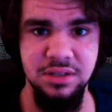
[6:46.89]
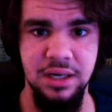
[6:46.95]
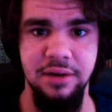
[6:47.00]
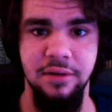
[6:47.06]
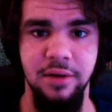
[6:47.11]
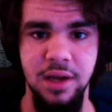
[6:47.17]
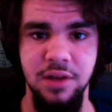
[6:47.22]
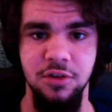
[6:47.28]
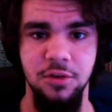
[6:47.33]

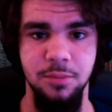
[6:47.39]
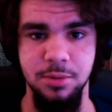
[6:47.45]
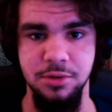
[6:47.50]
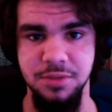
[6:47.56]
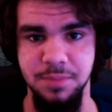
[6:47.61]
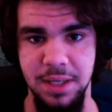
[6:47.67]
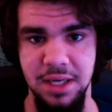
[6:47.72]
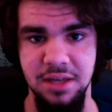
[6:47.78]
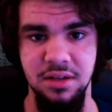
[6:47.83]
director
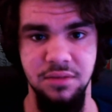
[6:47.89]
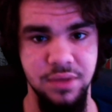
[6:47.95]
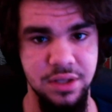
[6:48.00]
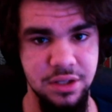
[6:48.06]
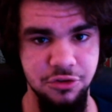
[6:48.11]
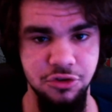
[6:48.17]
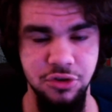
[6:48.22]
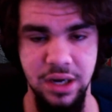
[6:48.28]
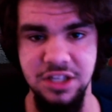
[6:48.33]
perspective in
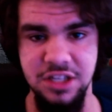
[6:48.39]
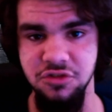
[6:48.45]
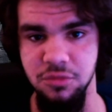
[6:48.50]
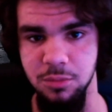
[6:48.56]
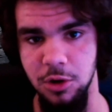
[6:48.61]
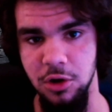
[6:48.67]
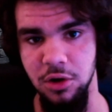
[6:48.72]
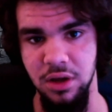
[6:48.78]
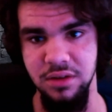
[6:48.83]
the transfer
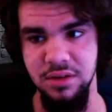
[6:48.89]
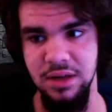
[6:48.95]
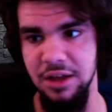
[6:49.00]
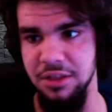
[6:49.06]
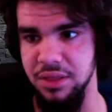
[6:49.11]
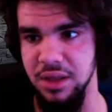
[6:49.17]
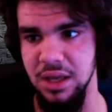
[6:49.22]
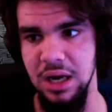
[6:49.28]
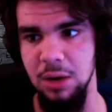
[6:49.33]
market,
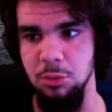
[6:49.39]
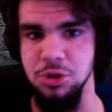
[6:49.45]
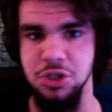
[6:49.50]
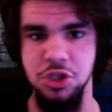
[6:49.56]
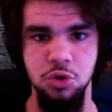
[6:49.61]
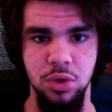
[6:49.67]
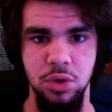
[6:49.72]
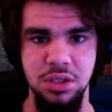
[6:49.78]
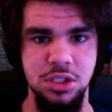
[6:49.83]
I think our
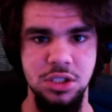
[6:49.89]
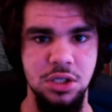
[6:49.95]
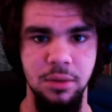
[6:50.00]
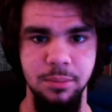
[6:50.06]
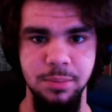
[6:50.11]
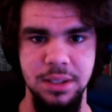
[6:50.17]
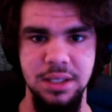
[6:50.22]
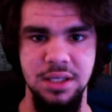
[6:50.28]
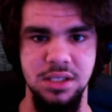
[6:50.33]
squad is
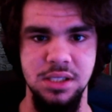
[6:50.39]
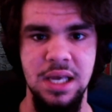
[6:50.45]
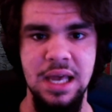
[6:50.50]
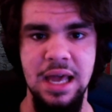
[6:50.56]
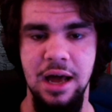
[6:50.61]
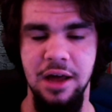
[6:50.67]
complete.